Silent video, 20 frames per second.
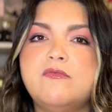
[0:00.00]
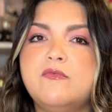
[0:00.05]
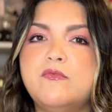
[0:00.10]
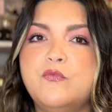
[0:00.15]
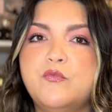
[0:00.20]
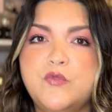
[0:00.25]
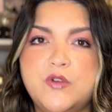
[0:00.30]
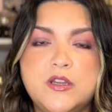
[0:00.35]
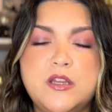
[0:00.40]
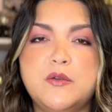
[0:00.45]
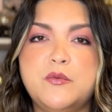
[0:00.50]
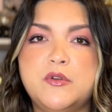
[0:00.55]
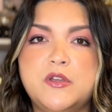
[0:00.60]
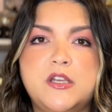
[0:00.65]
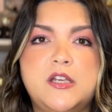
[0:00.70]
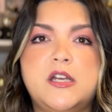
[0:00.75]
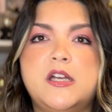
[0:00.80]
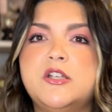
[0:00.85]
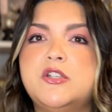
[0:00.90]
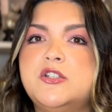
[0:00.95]
Really,
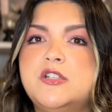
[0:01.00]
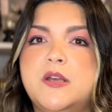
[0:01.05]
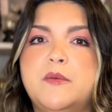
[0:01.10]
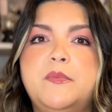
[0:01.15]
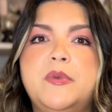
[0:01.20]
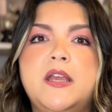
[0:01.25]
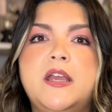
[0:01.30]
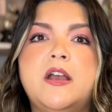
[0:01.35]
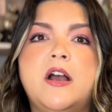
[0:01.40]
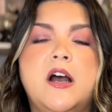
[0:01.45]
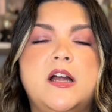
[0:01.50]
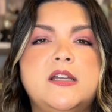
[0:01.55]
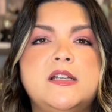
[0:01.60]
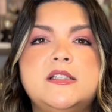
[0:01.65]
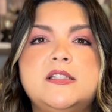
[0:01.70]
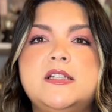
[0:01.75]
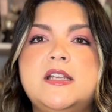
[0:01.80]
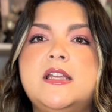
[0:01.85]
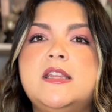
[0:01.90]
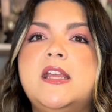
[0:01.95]
really good shipping,
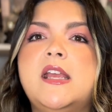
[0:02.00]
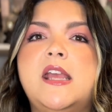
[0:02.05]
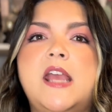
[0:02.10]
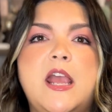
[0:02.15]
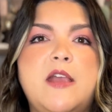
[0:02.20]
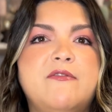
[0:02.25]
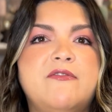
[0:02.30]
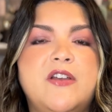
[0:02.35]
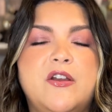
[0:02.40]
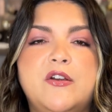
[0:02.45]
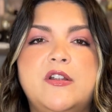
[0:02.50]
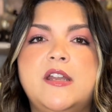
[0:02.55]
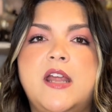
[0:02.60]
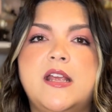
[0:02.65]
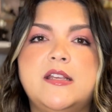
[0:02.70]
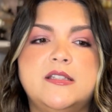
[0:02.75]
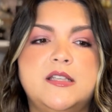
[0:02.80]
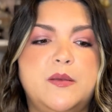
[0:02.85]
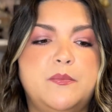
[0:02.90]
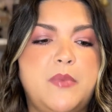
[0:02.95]
honestly, and they came very
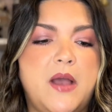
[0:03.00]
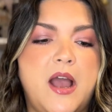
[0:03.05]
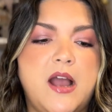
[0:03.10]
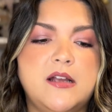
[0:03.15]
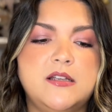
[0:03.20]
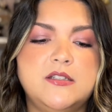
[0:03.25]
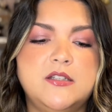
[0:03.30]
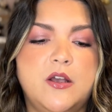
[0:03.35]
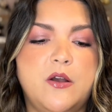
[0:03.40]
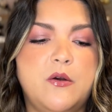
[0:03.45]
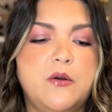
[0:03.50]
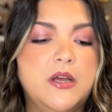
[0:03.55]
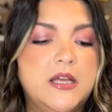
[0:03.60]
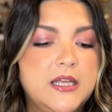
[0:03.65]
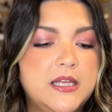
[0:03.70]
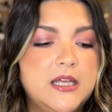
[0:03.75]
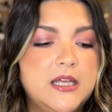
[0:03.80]
nicely packed. So